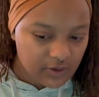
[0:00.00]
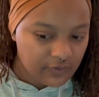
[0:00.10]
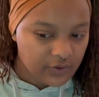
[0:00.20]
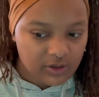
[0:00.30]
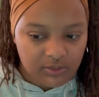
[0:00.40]

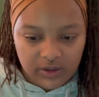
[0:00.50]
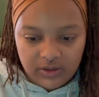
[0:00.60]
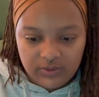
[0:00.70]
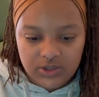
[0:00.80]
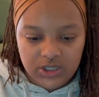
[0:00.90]
for the month
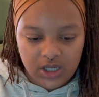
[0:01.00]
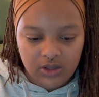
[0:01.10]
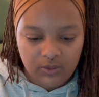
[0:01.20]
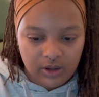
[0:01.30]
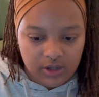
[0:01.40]
of
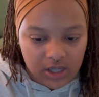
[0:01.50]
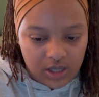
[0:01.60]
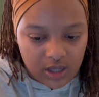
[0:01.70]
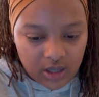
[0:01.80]
January.